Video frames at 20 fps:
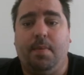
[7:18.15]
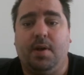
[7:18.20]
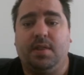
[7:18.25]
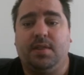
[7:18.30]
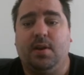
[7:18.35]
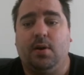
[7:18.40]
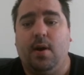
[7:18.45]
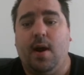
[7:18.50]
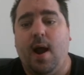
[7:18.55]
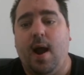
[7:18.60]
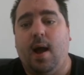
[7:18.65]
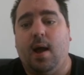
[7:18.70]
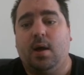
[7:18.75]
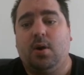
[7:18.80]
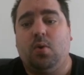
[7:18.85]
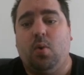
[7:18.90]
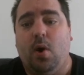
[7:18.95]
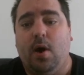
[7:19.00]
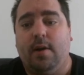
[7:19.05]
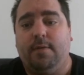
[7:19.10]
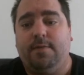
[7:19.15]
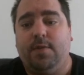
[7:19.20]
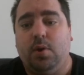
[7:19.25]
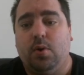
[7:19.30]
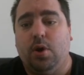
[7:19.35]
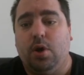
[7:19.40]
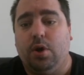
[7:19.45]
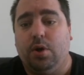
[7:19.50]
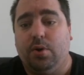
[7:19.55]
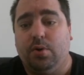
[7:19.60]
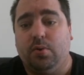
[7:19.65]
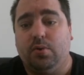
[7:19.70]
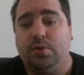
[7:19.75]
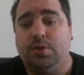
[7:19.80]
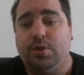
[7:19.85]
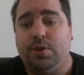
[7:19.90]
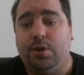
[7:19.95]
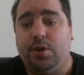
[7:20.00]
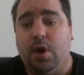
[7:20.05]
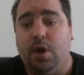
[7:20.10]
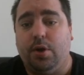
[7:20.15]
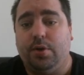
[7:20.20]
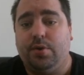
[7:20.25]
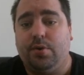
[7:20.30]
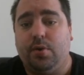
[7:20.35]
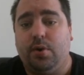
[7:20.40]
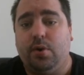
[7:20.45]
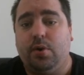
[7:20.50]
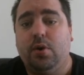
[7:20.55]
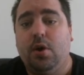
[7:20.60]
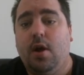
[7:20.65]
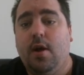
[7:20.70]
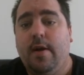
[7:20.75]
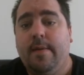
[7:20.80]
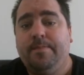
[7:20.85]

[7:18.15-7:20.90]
but there are quite a few hurdles to go through.